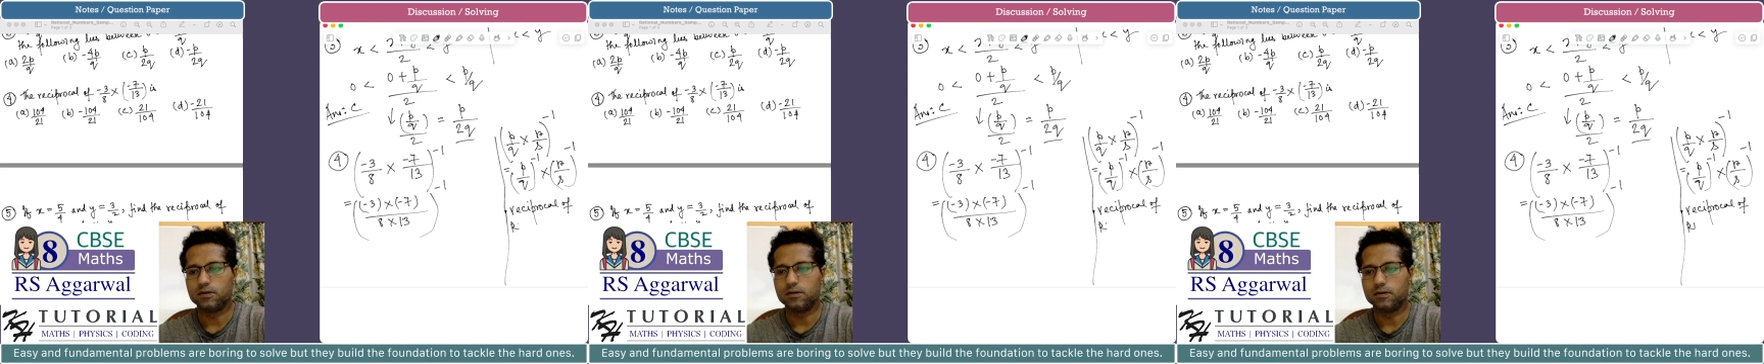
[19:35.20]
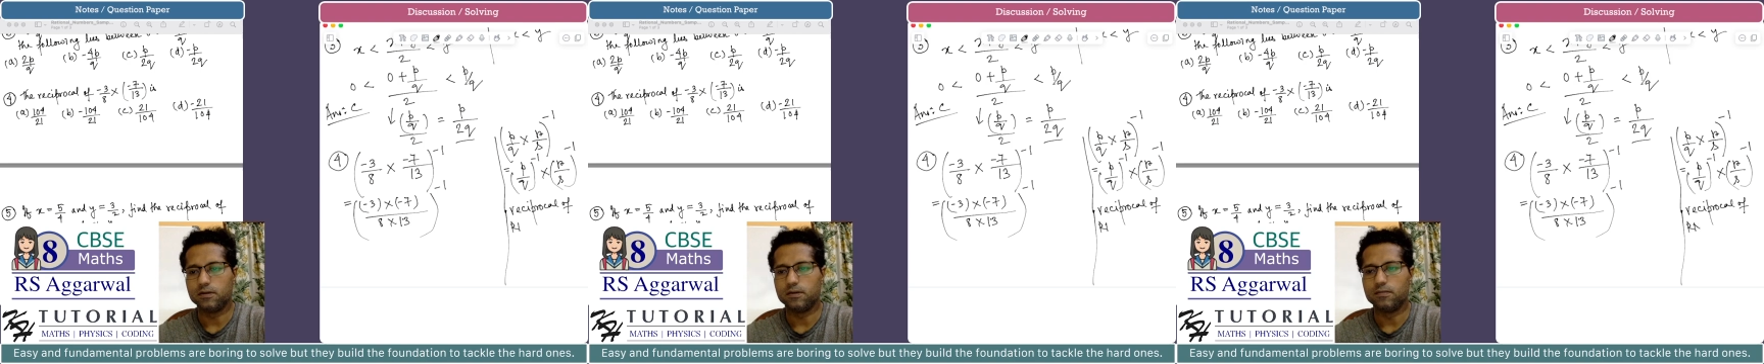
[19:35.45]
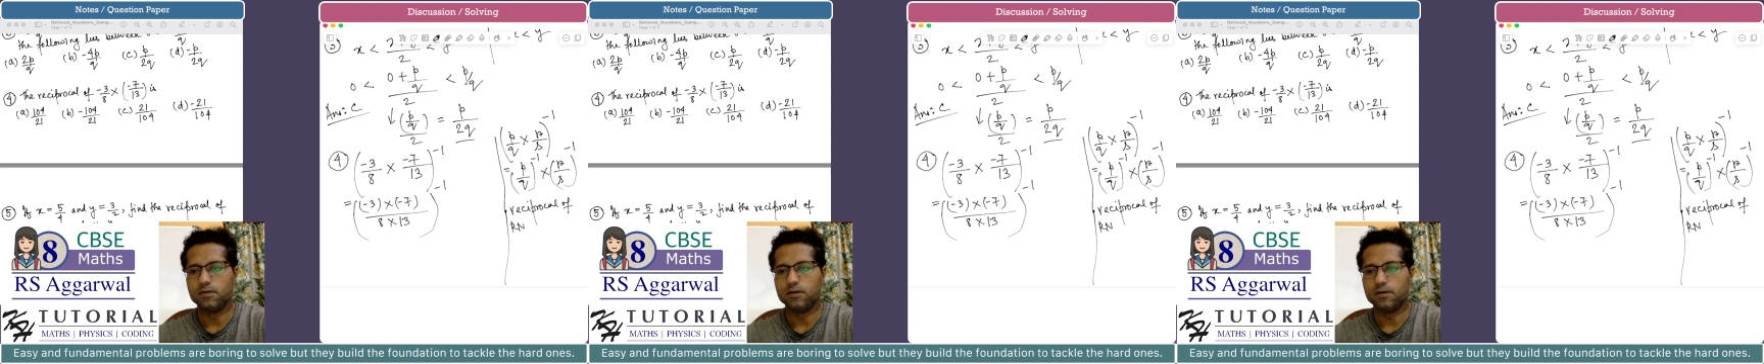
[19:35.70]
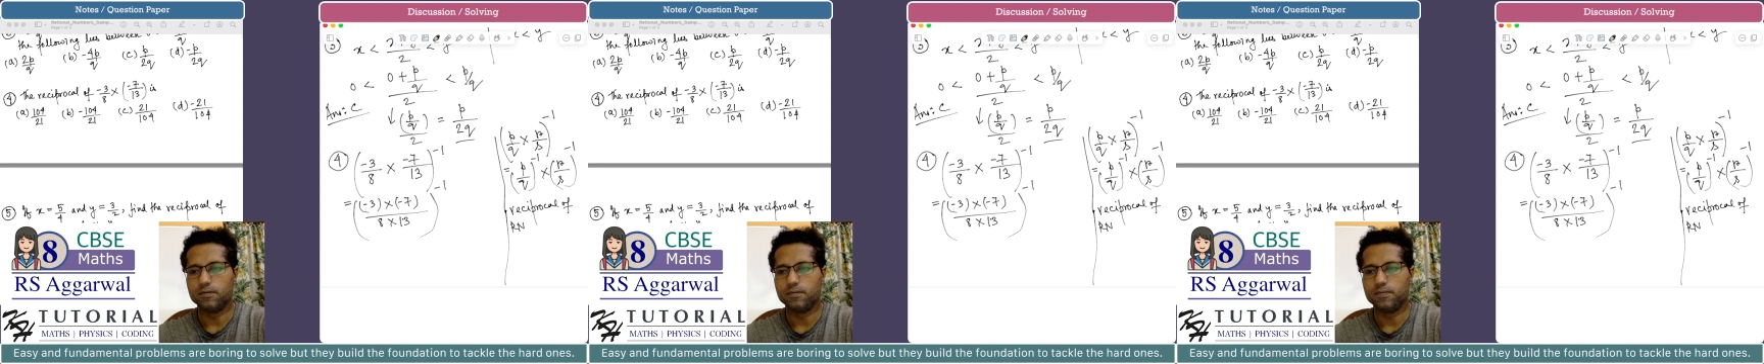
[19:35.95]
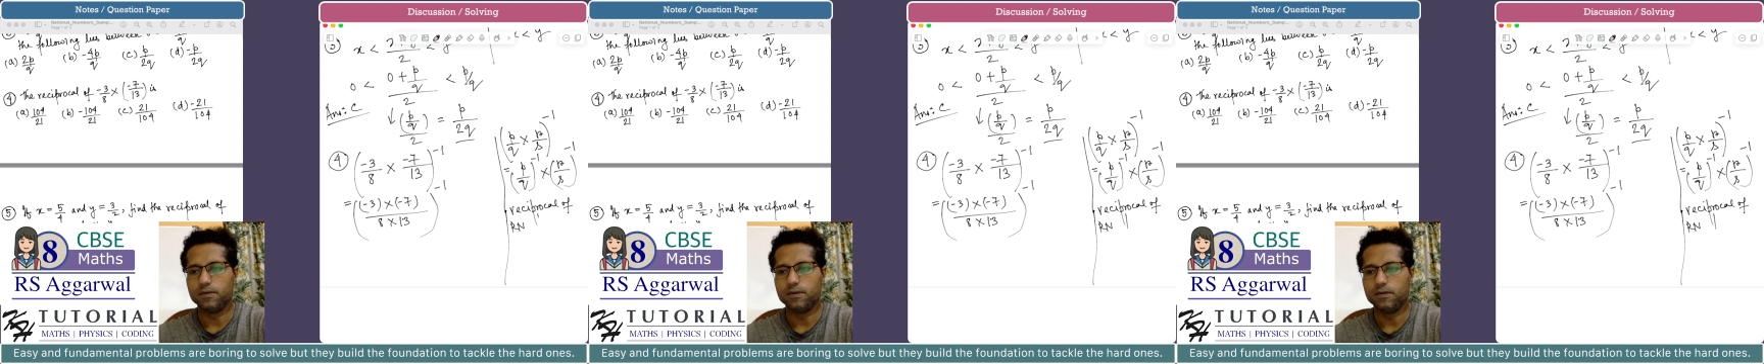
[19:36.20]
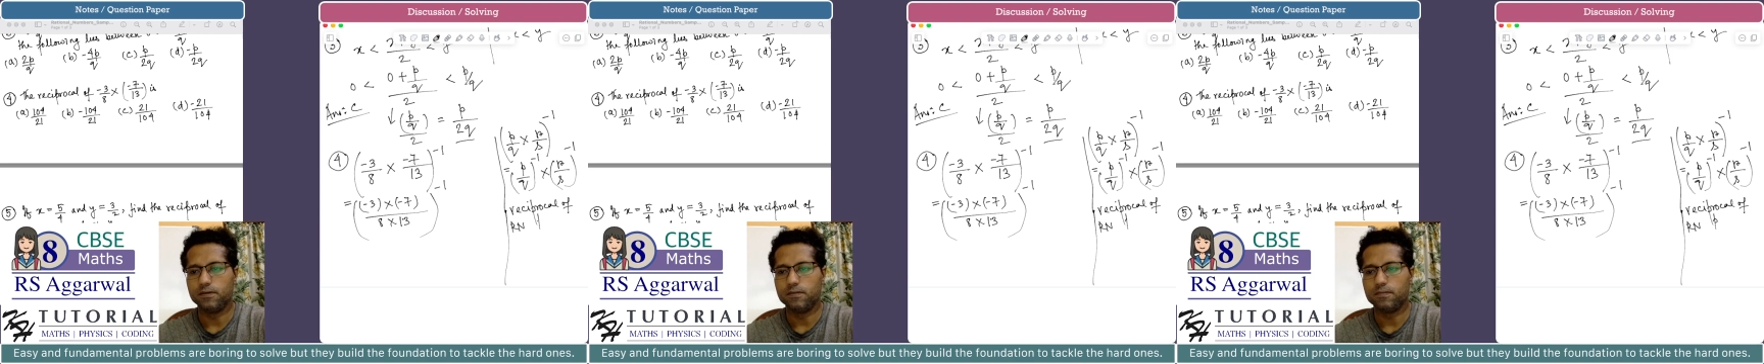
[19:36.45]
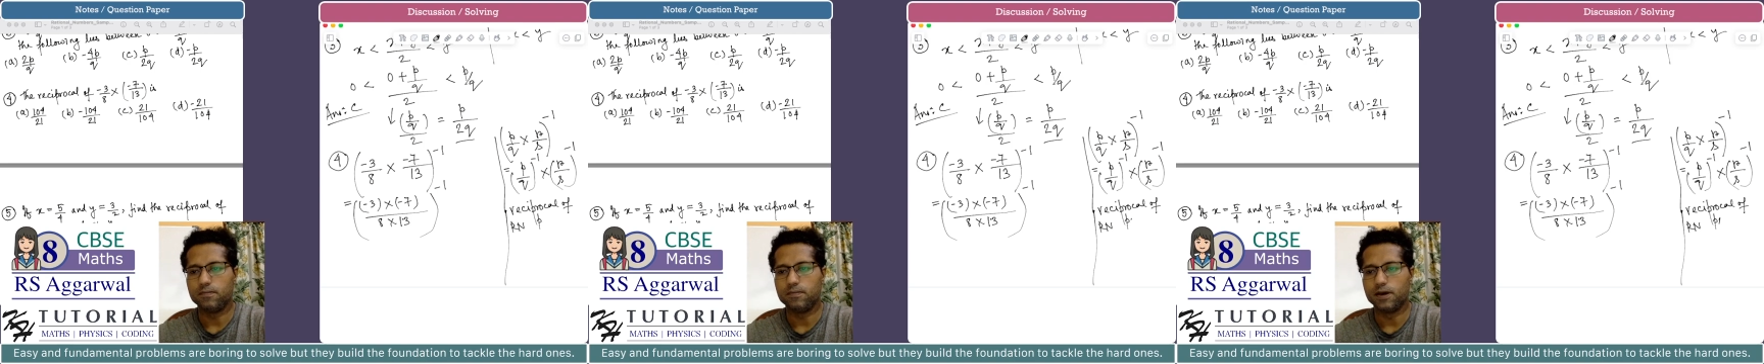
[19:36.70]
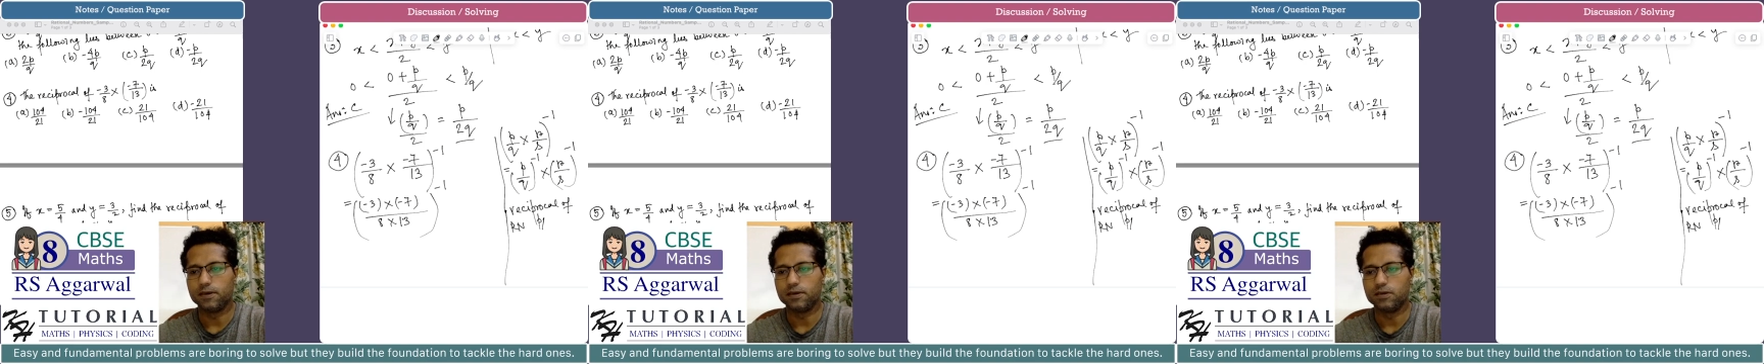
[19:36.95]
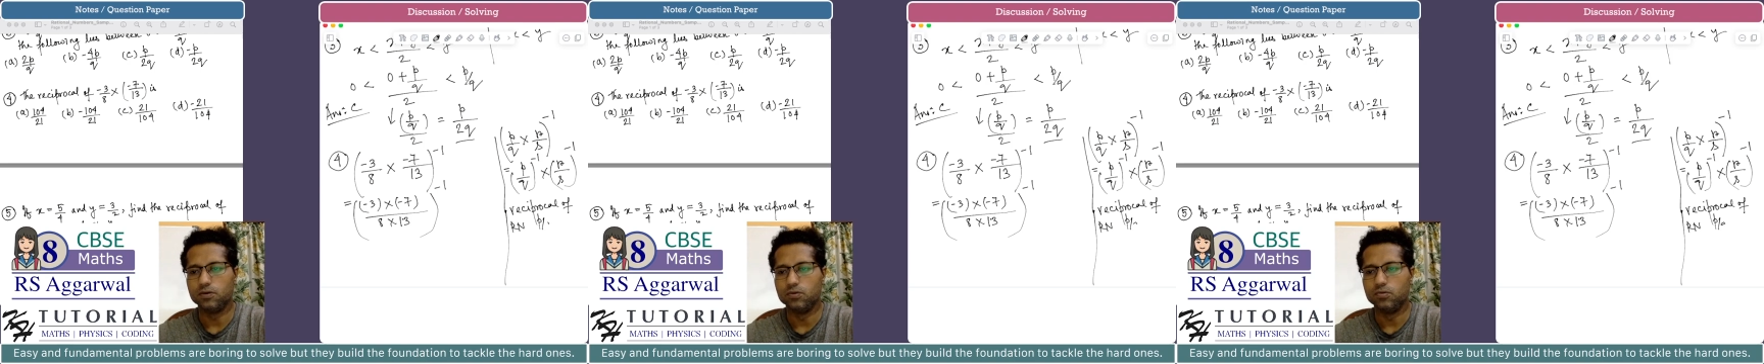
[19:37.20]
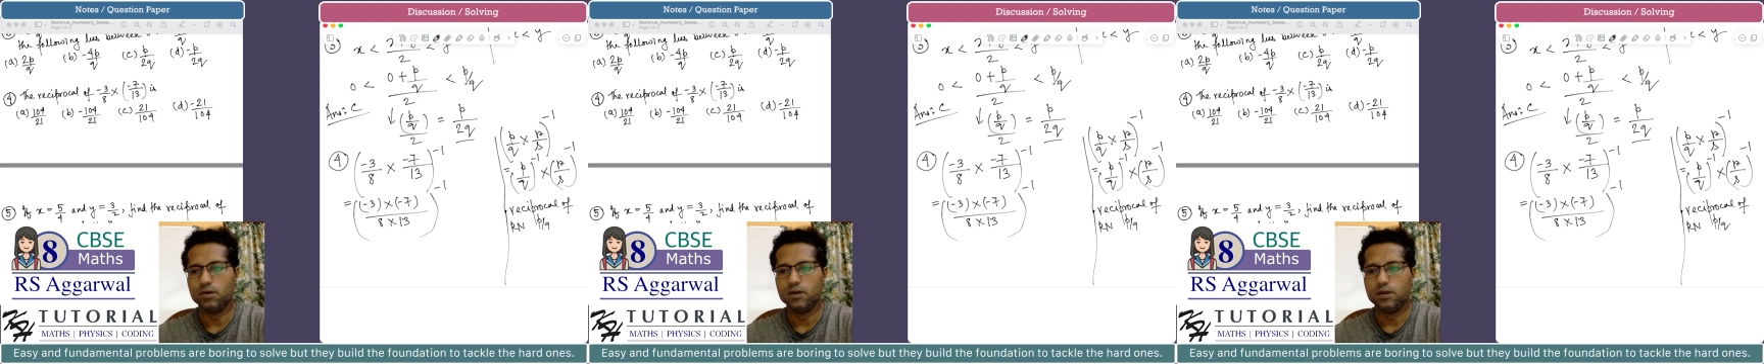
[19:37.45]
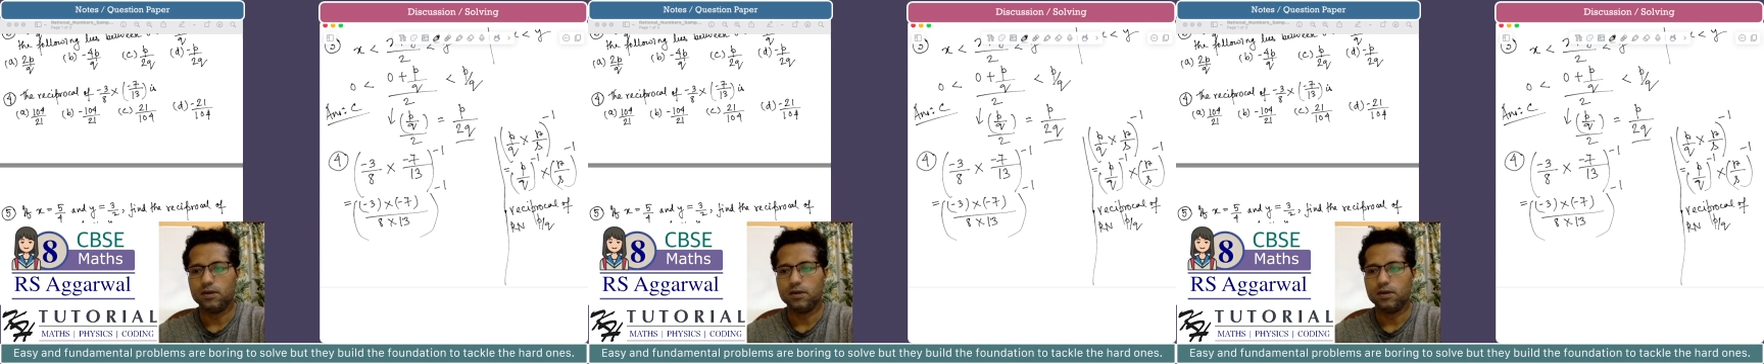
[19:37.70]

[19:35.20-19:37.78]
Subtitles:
number P by Q,